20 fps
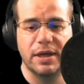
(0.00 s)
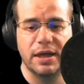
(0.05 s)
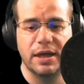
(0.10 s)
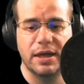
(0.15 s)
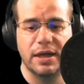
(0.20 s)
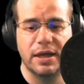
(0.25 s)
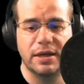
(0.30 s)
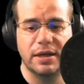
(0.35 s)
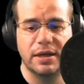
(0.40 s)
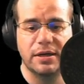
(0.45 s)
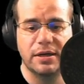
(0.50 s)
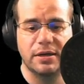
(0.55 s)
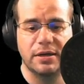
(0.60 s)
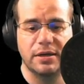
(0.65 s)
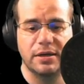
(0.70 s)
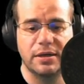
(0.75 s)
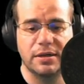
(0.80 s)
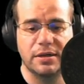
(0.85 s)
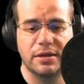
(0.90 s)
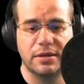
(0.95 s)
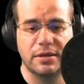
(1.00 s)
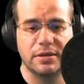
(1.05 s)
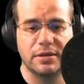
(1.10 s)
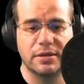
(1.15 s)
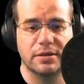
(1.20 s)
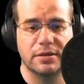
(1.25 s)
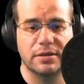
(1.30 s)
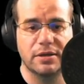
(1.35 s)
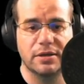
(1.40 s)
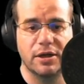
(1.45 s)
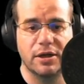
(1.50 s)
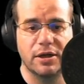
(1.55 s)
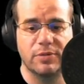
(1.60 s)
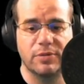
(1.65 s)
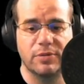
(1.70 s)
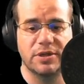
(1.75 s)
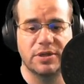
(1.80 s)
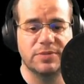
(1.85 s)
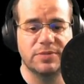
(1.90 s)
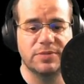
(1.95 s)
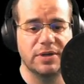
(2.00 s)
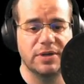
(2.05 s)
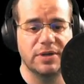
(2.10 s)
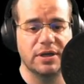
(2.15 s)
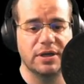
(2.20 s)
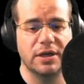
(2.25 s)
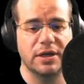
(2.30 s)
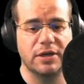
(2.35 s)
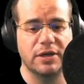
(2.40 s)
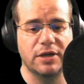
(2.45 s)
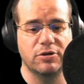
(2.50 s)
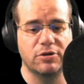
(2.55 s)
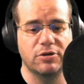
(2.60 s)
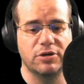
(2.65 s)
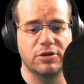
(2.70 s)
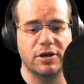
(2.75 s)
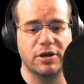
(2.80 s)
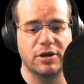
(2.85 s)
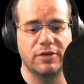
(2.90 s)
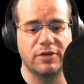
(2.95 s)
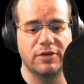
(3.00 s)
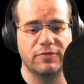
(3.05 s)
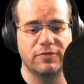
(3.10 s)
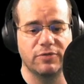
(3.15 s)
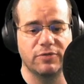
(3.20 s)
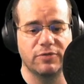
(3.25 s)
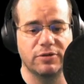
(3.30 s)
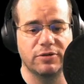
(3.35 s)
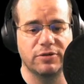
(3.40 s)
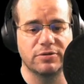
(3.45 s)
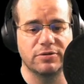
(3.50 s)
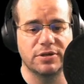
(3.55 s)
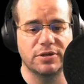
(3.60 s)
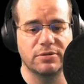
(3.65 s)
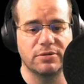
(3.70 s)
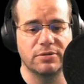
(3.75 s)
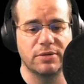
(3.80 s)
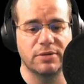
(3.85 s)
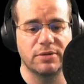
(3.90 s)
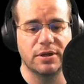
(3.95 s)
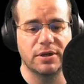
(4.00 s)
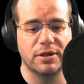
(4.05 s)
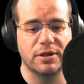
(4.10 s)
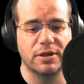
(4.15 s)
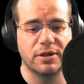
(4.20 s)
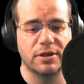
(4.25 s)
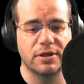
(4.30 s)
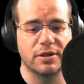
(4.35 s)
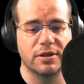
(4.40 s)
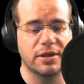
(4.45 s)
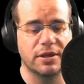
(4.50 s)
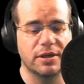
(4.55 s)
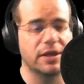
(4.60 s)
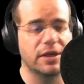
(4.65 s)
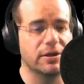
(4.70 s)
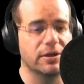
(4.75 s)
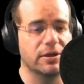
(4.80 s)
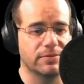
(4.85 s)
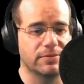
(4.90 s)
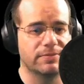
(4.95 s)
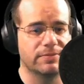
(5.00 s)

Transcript: And I hope that's been a good guide for you. So thank you.